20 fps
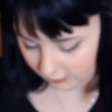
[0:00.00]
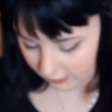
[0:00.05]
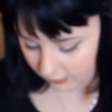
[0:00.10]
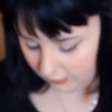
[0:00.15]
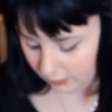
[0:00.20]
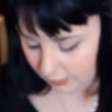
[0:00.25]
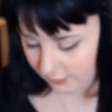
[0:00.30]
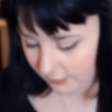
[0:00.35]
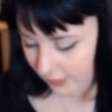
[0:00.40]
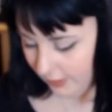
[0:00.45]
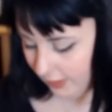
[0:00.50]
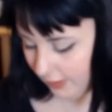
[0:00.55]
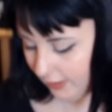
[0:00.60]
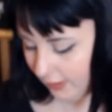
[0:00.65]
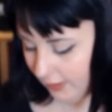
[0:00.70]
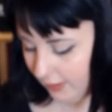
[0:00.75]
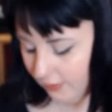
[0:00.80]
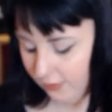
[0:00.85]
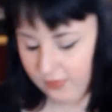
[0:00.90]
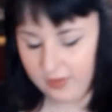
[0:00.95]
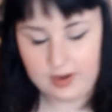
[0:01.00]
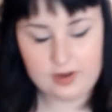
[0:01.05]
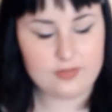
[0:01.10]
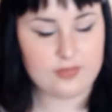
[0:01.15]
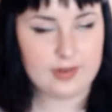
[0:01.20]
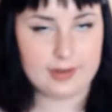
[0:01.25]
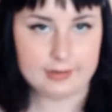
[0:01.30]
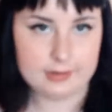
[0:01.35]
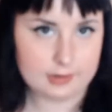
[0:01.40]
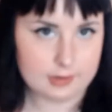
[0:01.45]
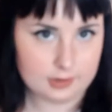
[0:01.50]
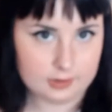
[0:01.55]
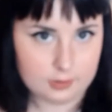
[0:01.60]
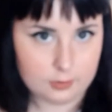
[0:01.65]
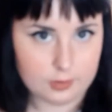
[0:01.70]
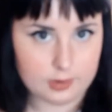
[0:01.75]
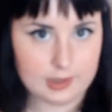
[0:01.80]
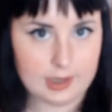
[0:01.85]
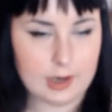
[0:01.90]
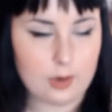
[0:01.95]
Um, I, if I find the
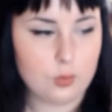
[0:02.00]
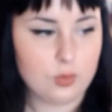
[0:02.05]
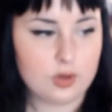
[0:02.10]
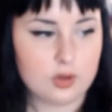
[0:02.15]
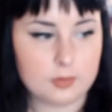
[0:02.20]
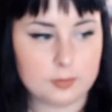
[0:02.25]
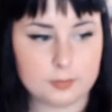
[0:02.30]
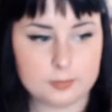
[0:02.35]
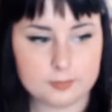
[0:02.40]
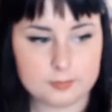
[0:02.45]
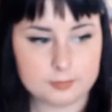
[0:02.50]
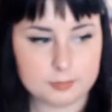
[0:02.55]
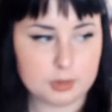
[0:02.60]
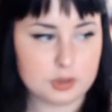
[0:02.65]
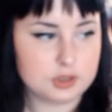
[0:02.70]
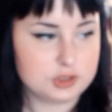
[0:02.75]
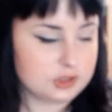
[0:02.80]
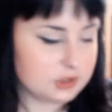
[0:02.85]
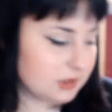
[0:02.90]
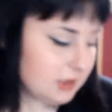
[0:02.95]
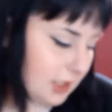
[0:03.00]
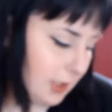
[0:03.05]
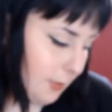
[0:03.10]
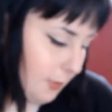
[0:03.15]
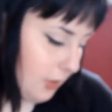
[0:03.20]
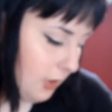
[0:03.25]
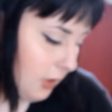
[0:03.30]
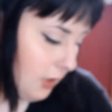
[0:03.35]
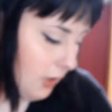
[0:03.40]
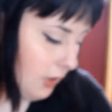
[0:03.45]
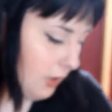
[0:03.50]
other one, I will purchase them.